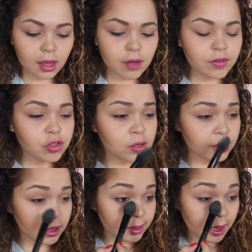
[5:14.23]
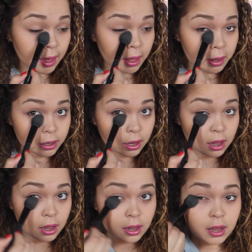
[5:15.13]
And then just take that and
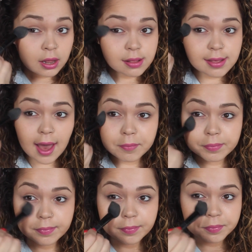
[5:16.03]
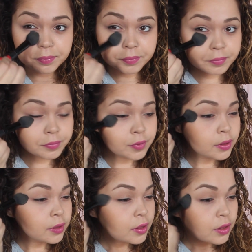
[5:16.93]
tap.
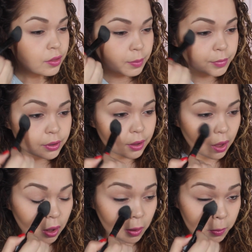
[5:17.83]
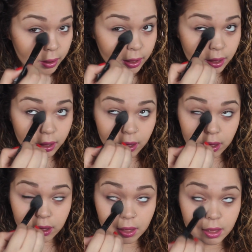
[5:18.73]
So I'm going to go
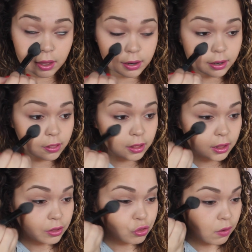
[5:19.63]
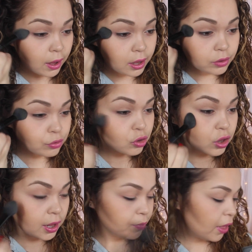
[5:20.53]
in the triangular
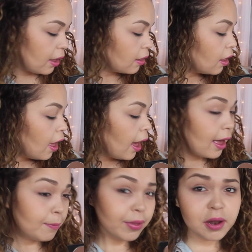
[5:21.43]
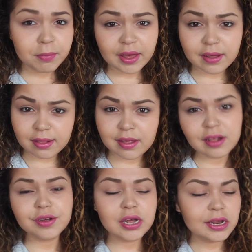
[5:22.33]
shape that I applied my
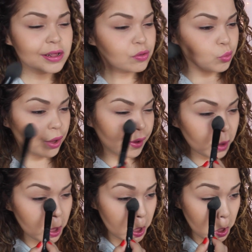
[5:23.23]
concealer in as well.